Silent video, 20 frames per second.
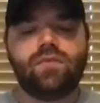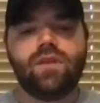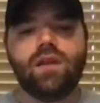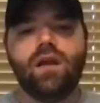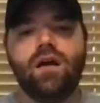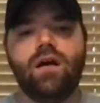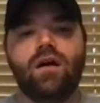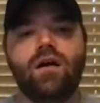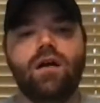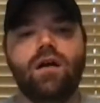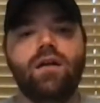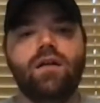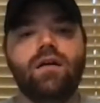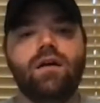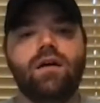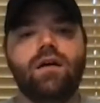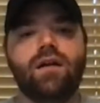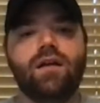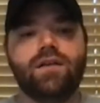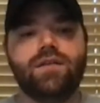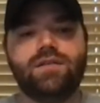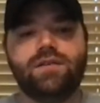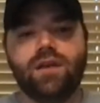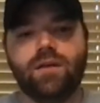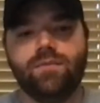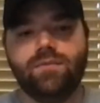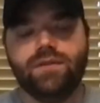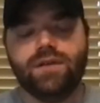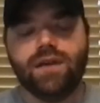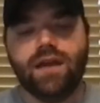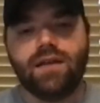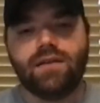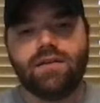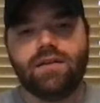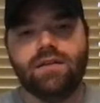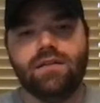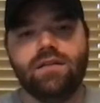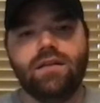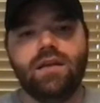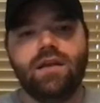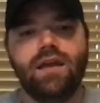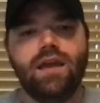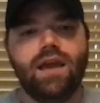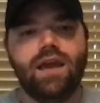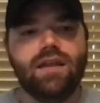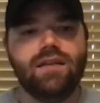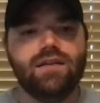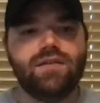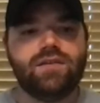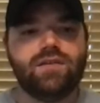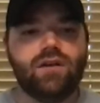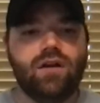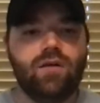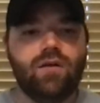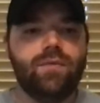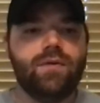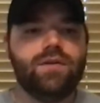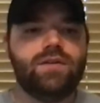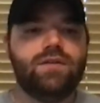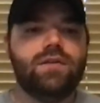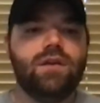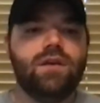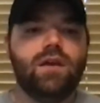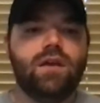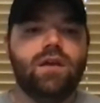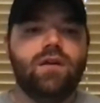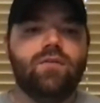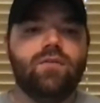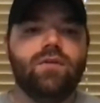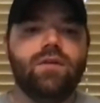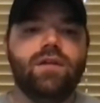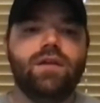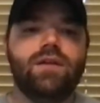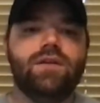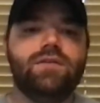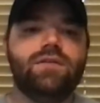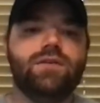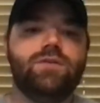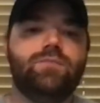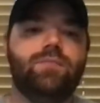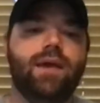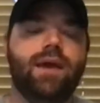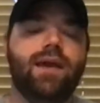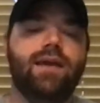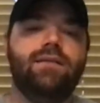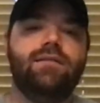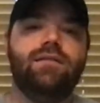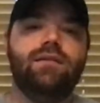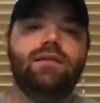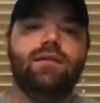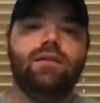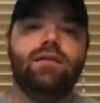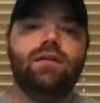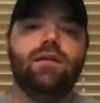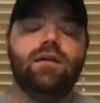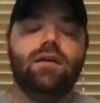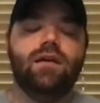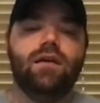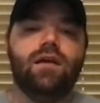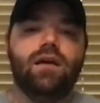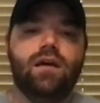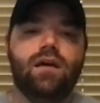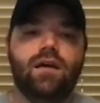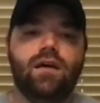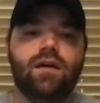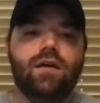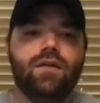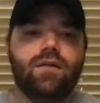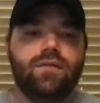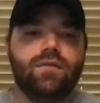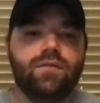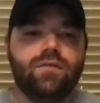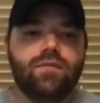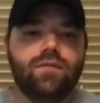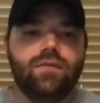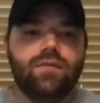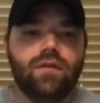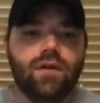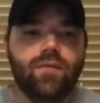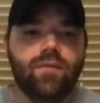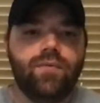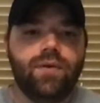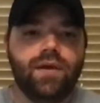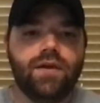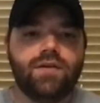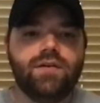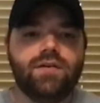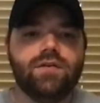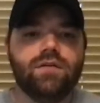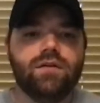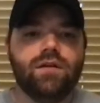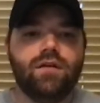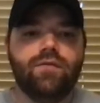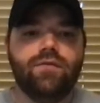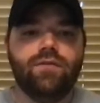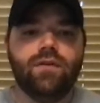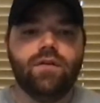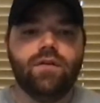on a subject. And the psalmist it really is just painting a picture of the